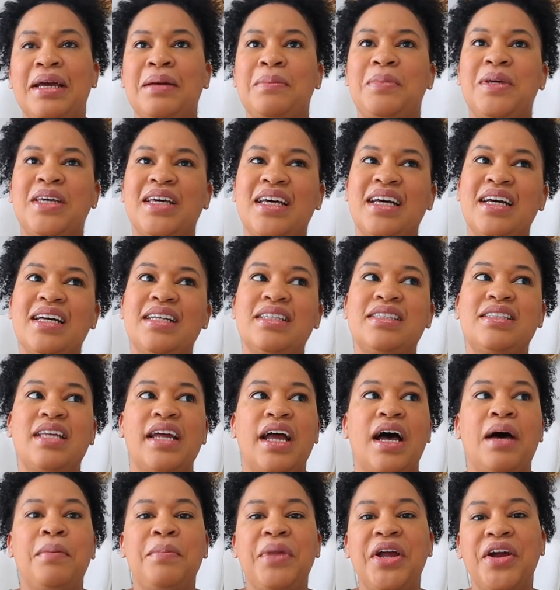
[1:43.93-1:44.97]
because
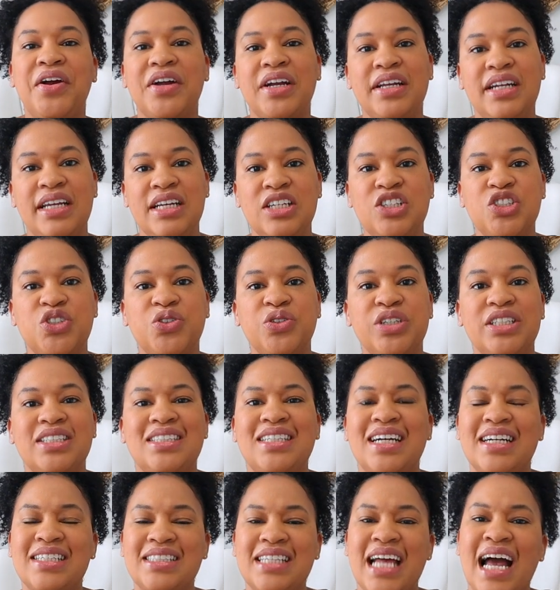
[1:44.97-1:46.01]
American history
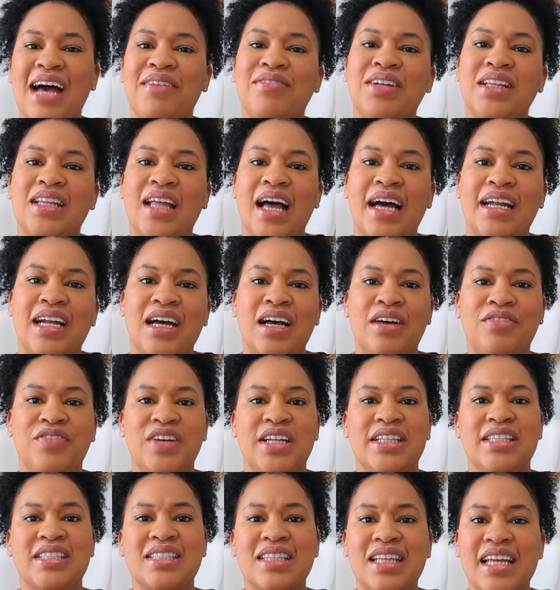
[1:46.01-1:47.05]
does have a lot of
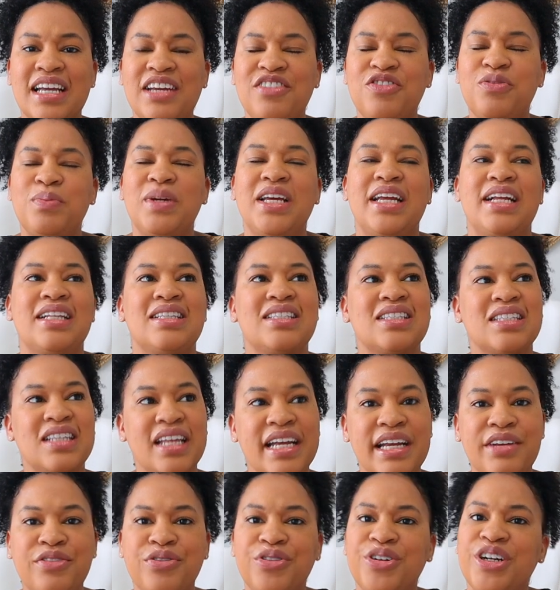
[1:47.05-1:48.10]
enslavement and
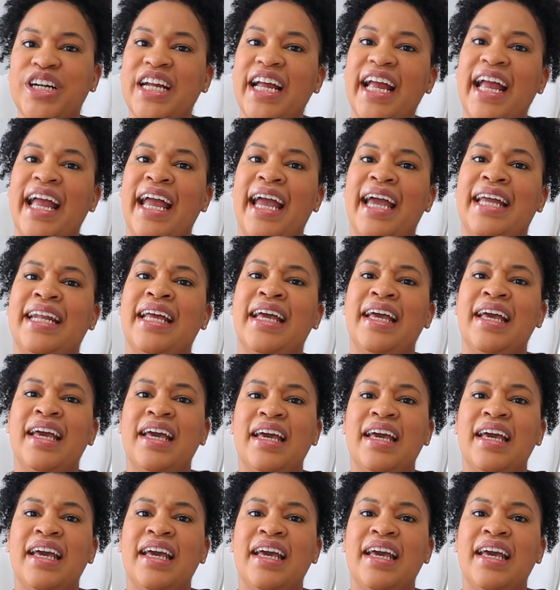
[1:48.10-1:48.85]
slavery, and